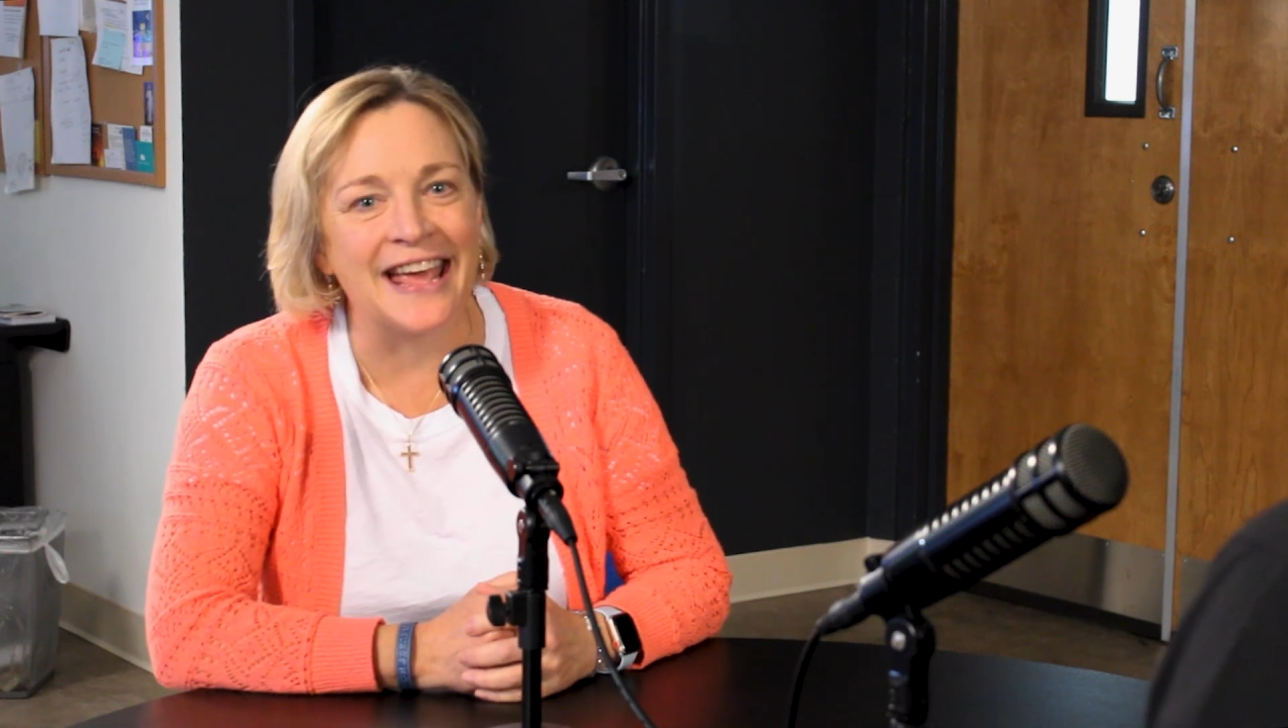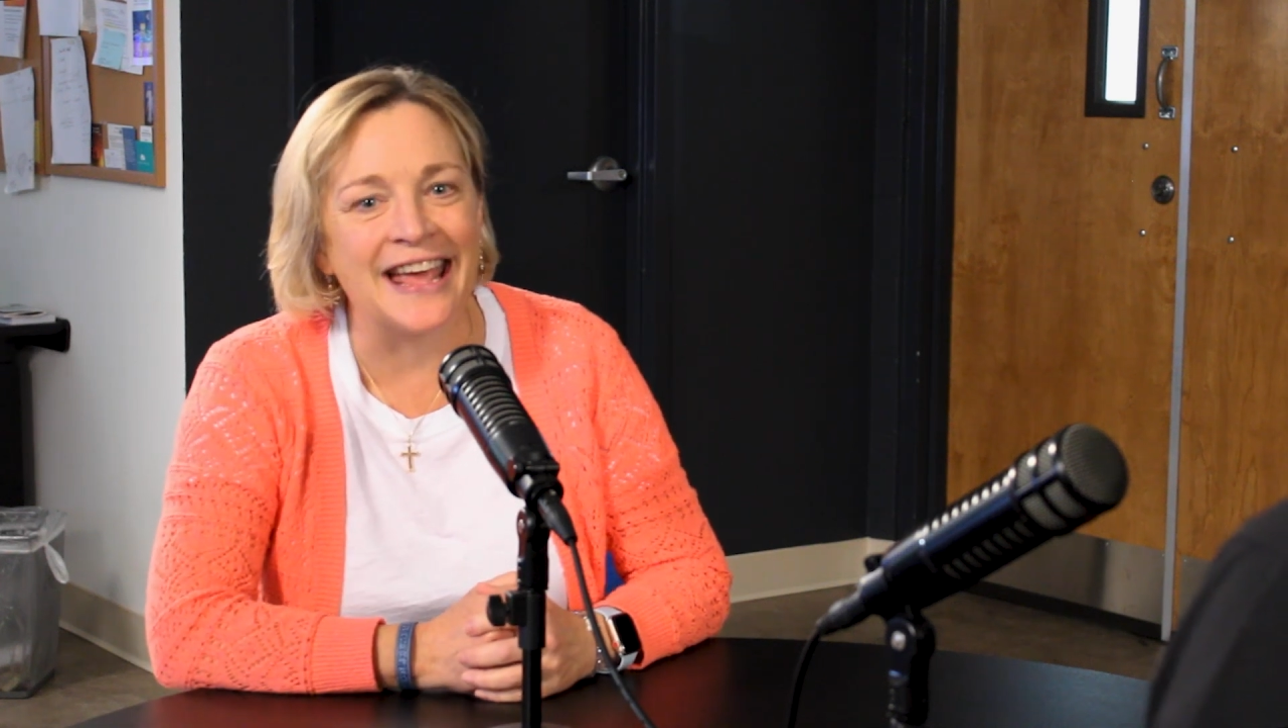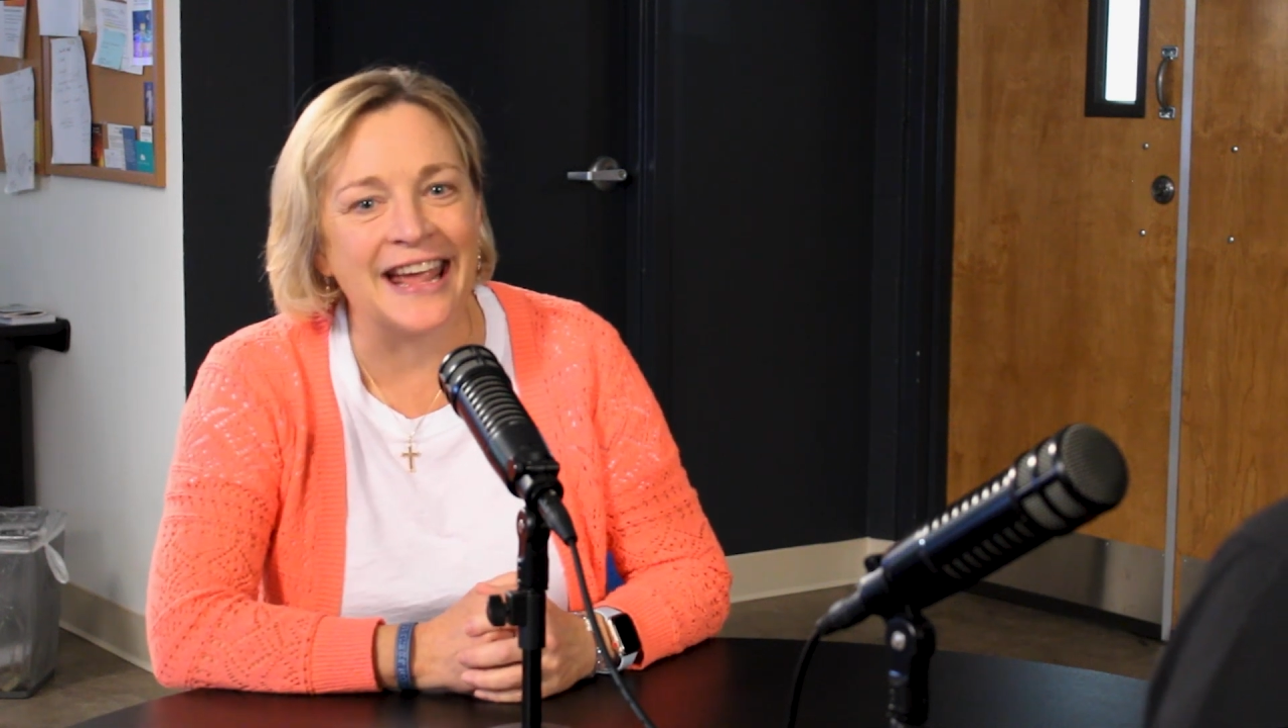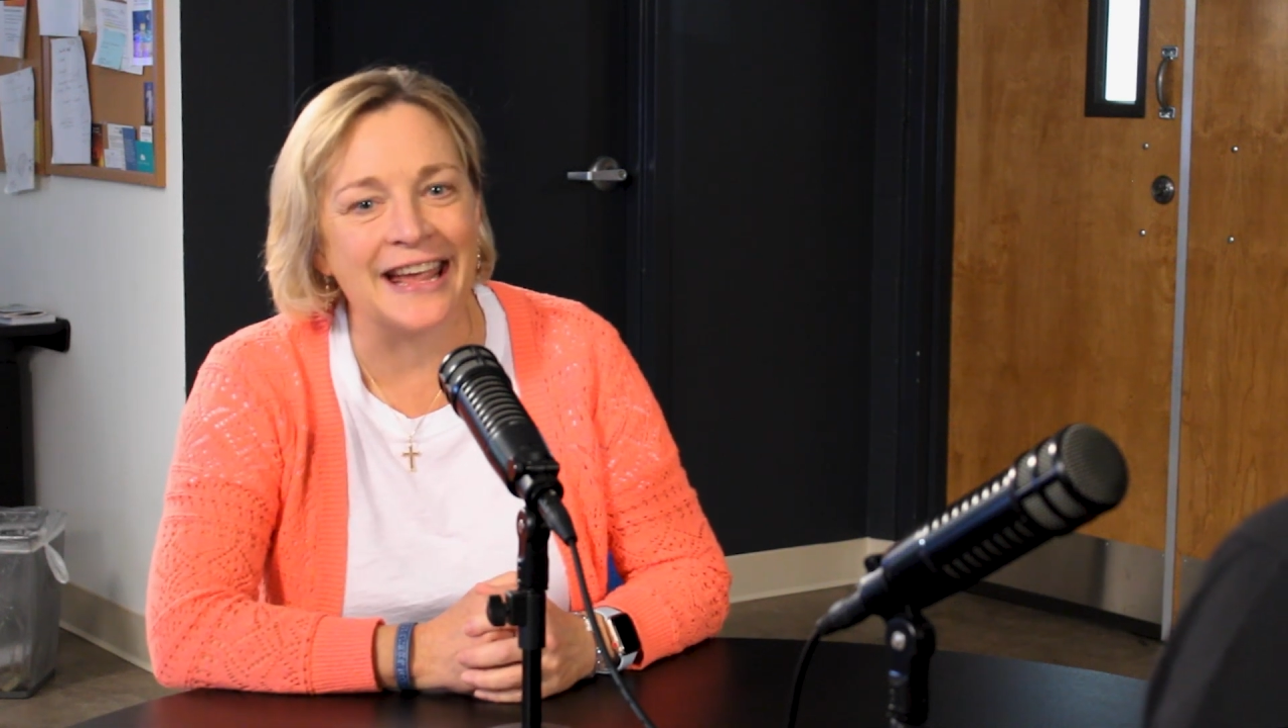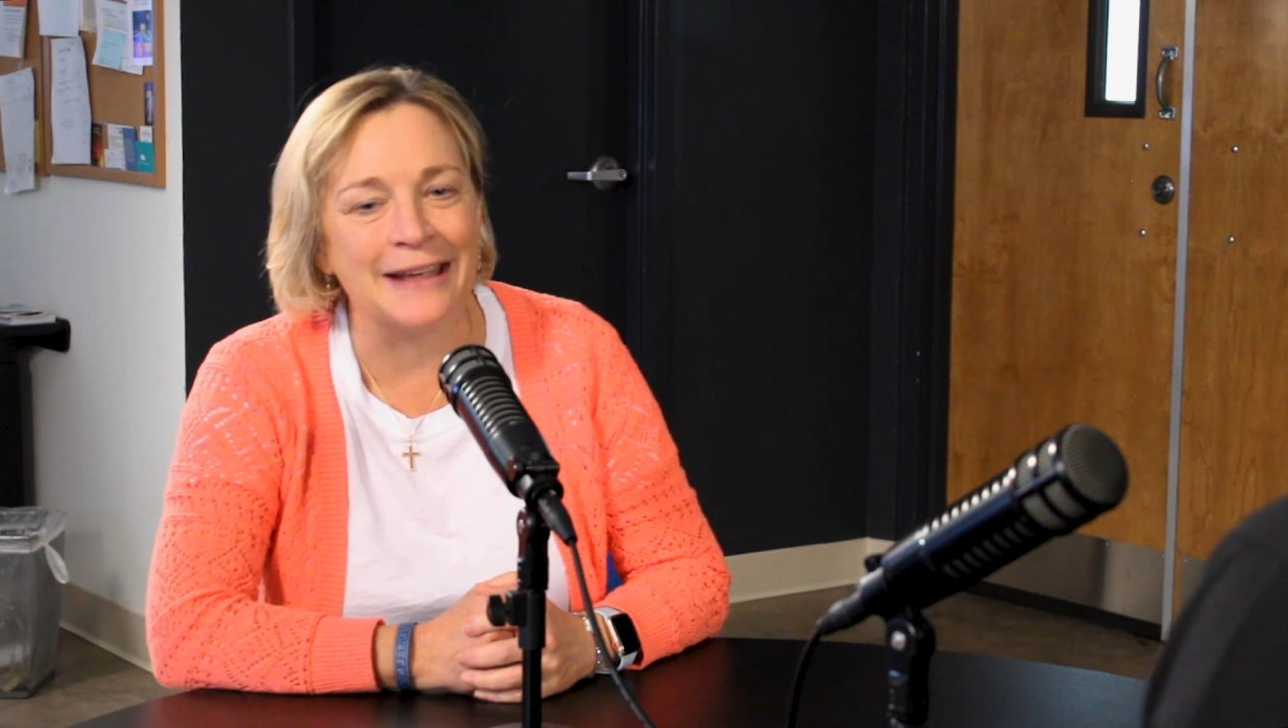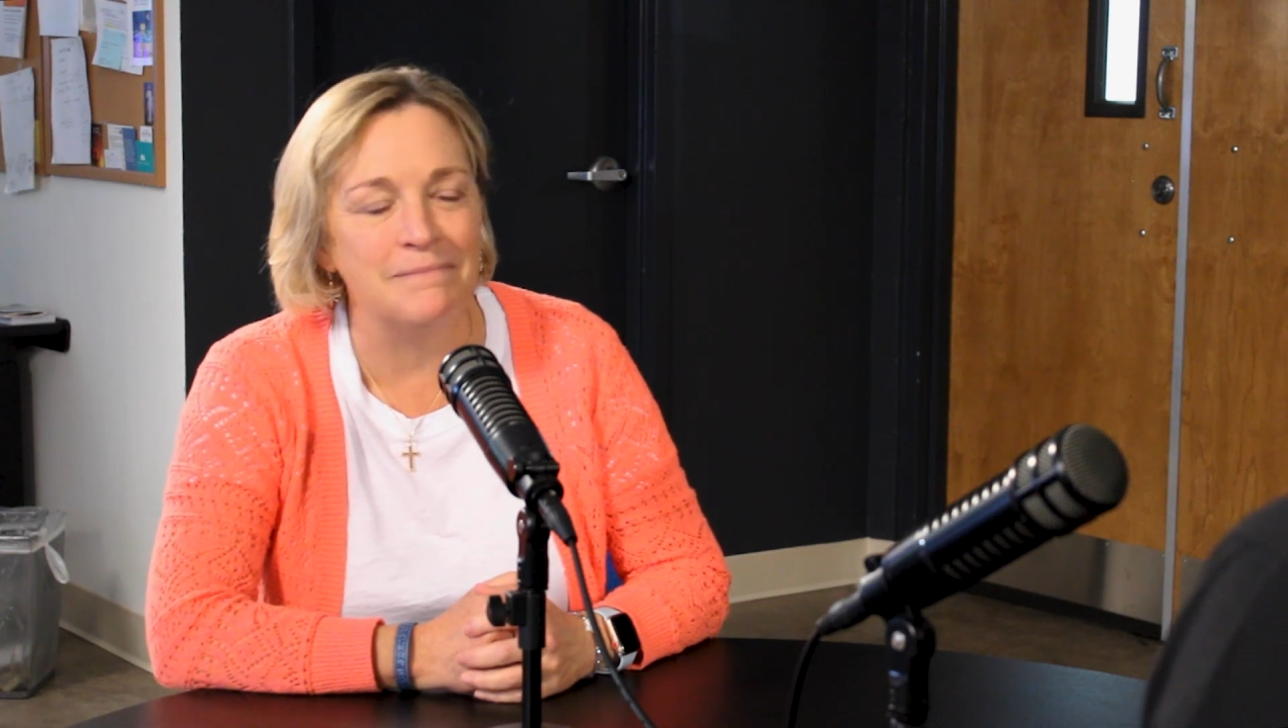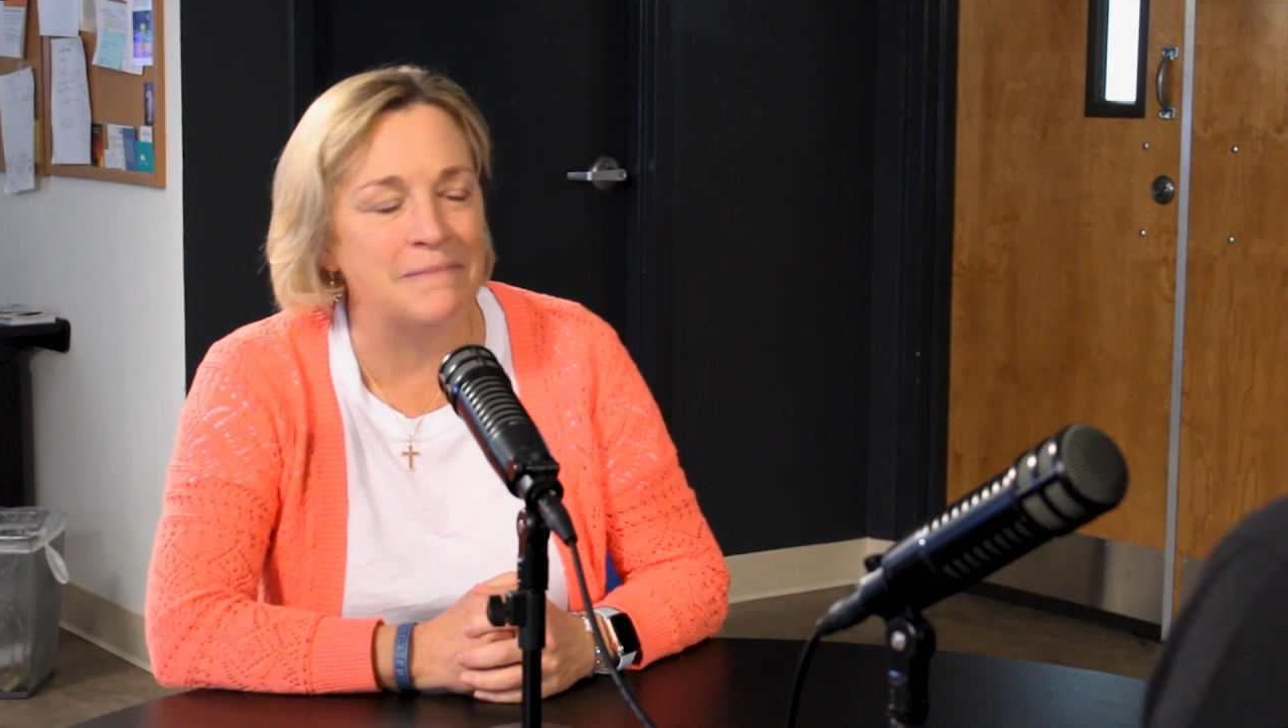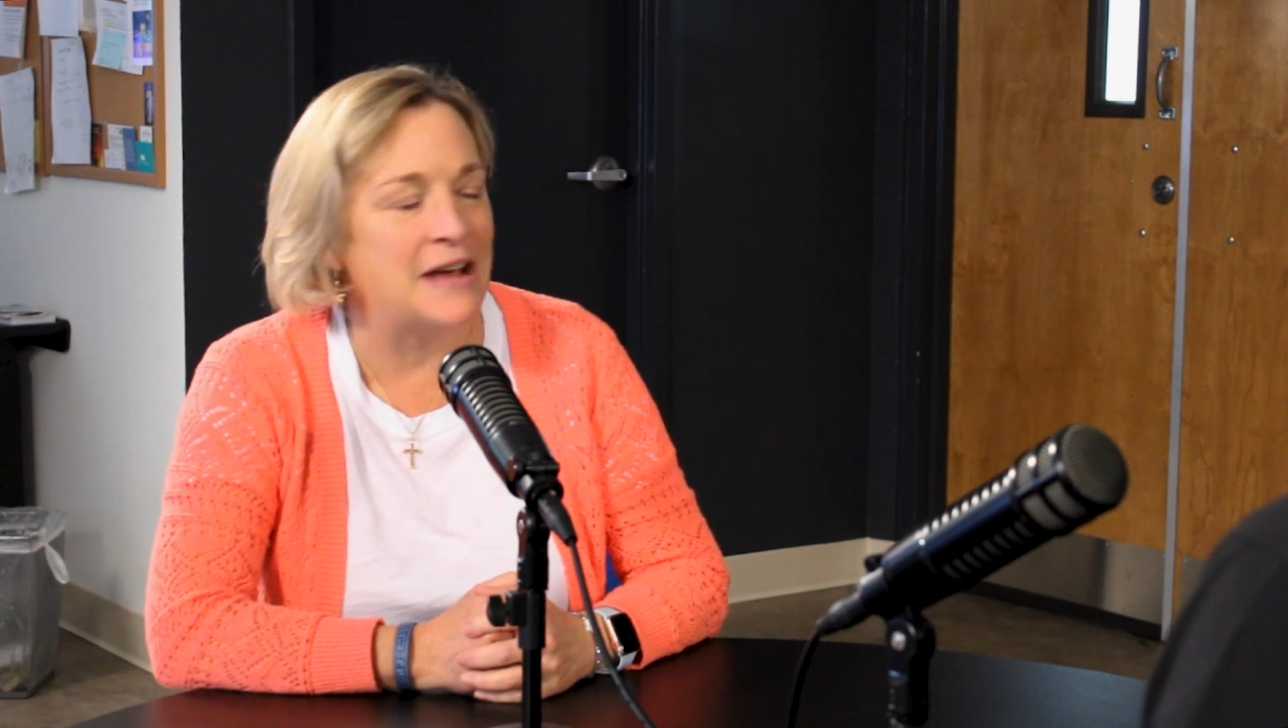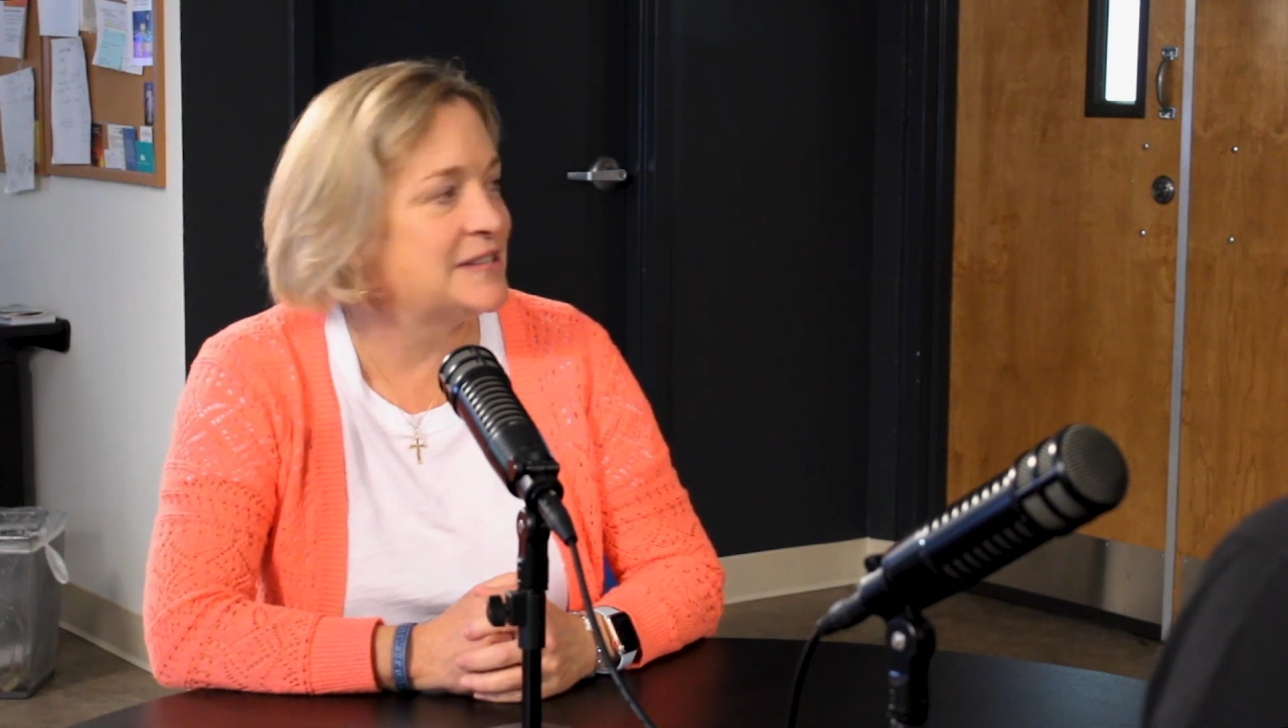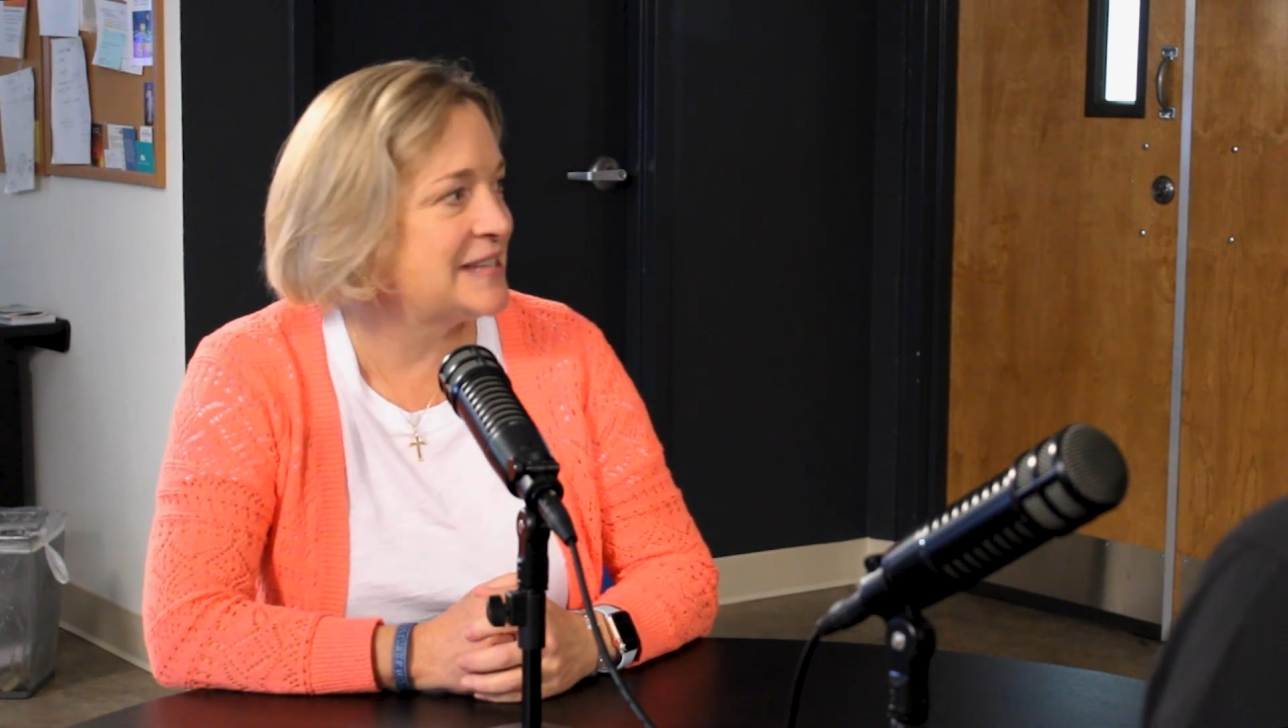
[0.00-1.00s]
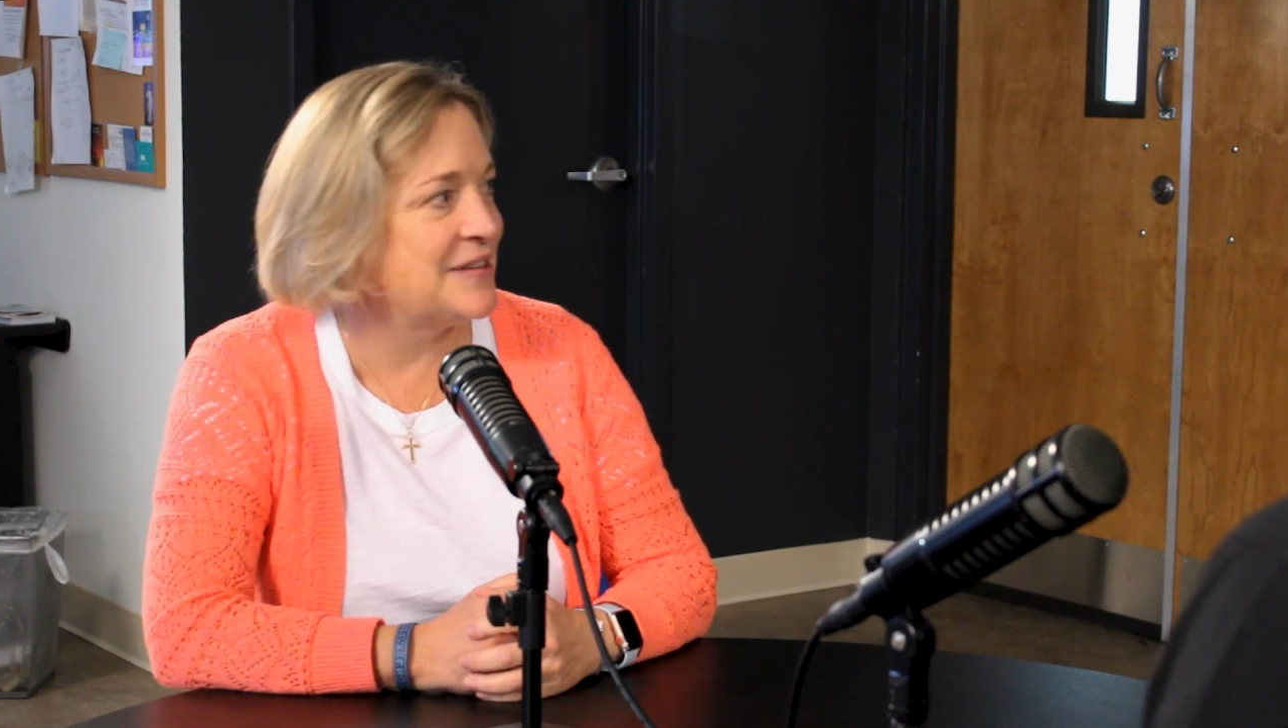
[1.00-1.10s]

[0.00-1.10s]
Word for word: a bounce